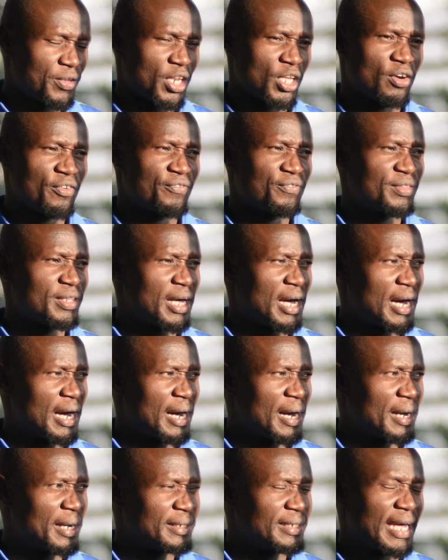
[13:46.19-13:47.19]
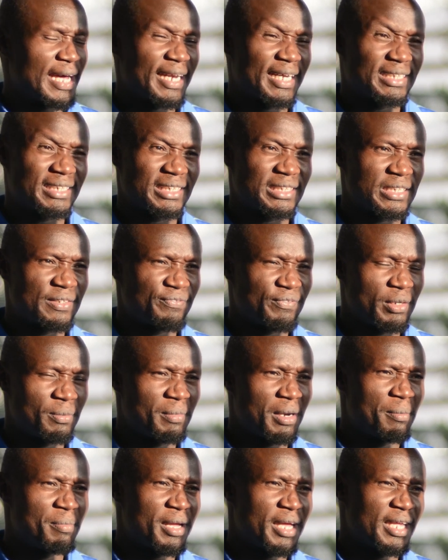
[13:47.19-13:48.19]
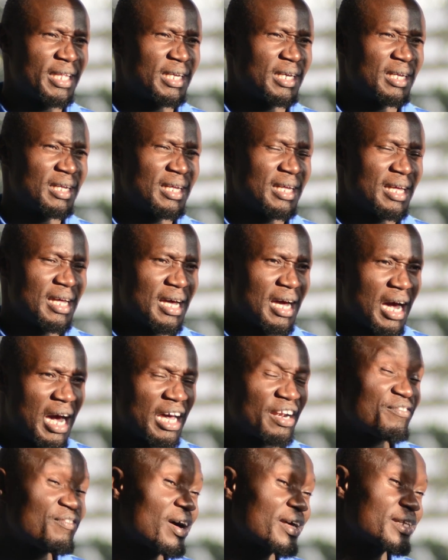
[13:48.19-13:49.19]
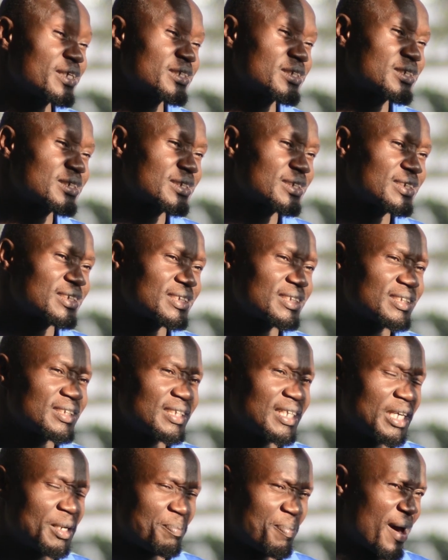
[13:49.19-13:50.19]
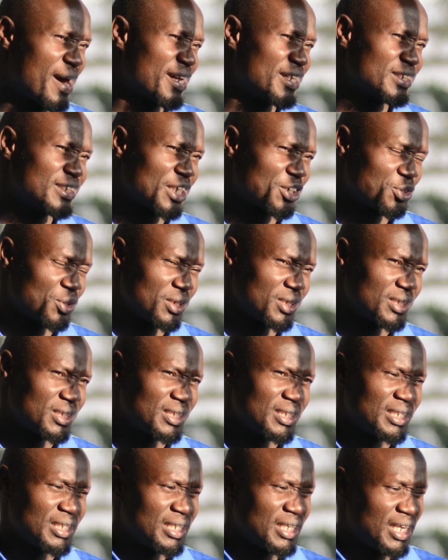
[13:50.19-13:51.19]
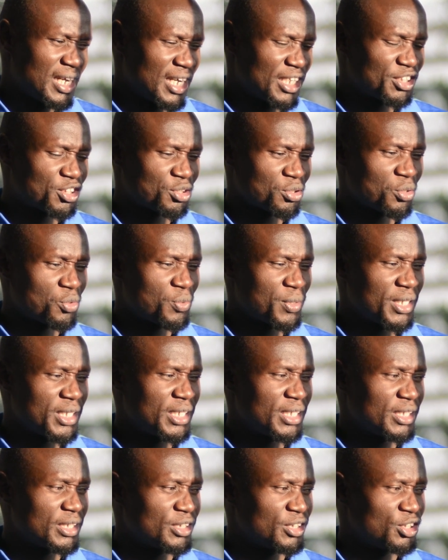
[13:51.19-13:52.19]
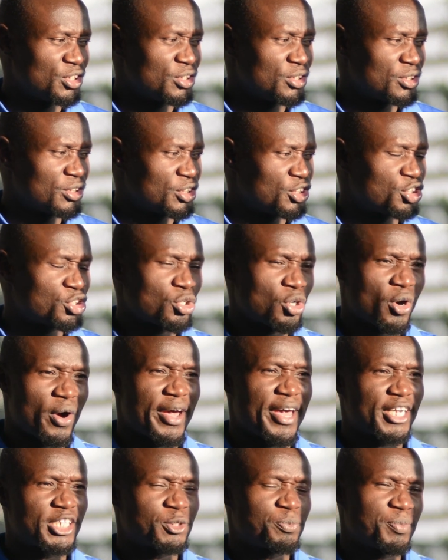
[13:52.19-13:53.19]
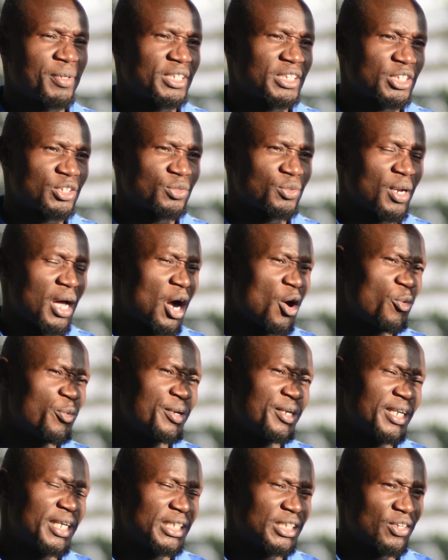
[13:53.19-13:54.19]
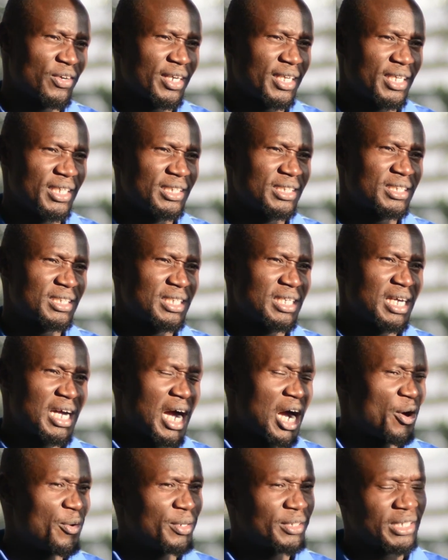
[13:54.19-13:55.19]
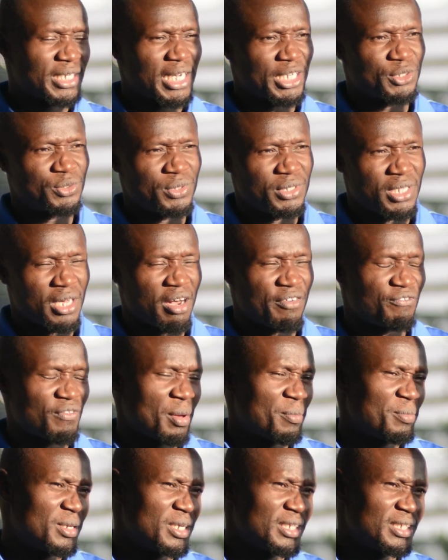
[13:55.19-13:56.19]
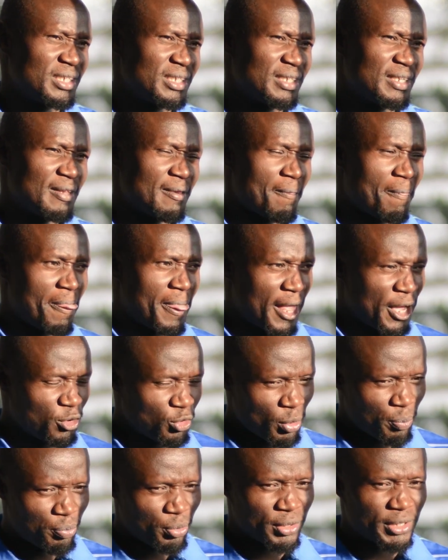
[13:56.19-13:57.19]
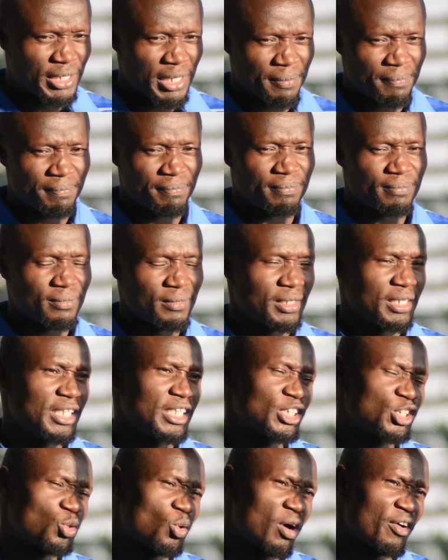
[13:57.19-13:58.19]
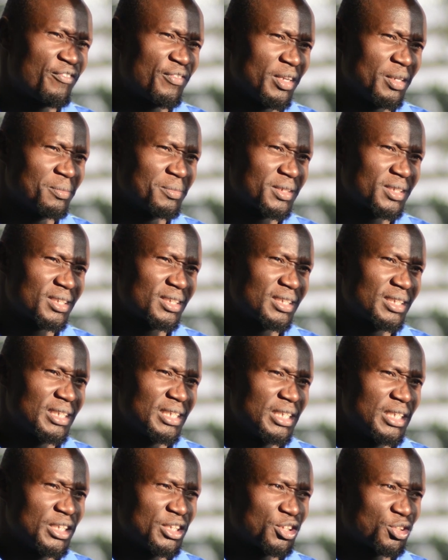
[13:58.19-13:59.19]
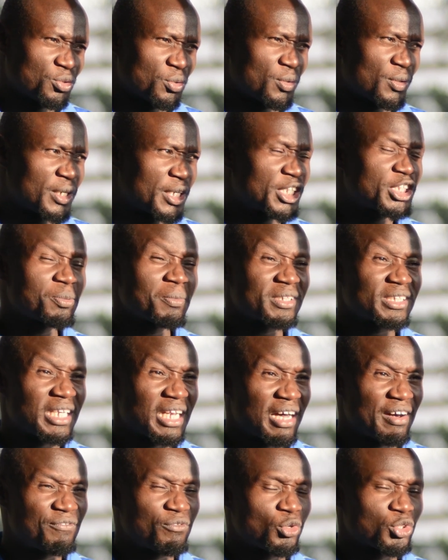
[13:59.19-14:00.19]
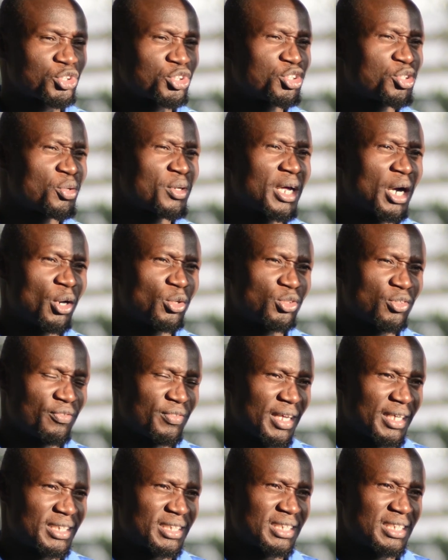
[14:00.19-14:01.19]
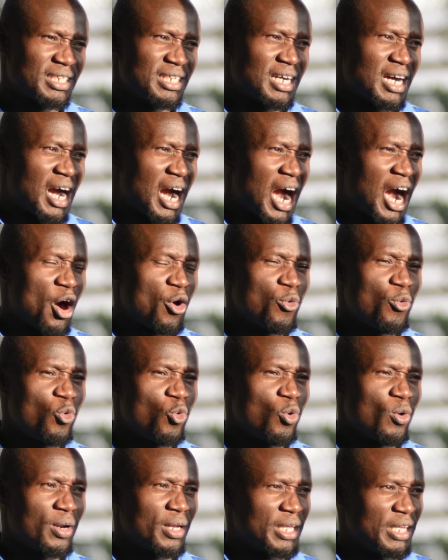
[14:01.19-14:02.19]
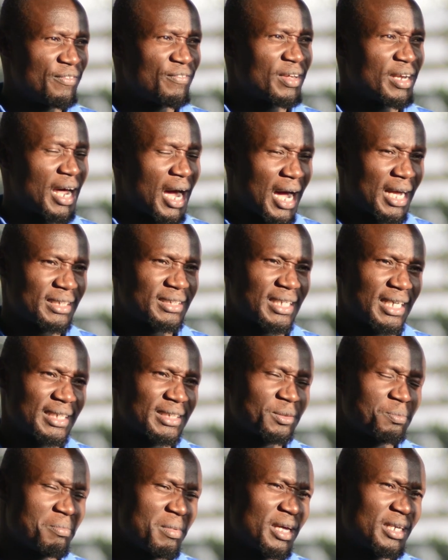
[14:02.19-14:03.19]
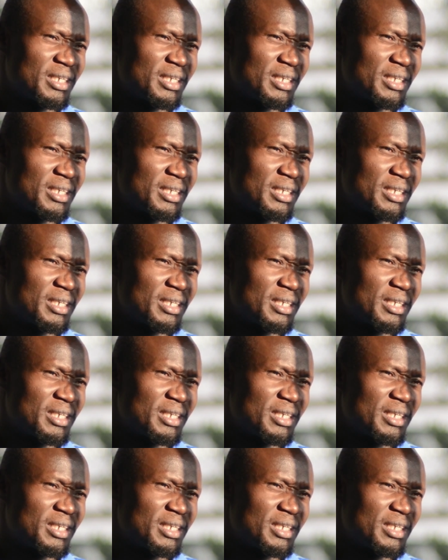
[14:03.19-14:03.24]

the directors in Film Lab Kenya are fathers and parents, actually. And so we draw our experiences on how we raise our kids, how we interact with our family, and we put them into our films. So Christmas Love was drawn out of that. How even us as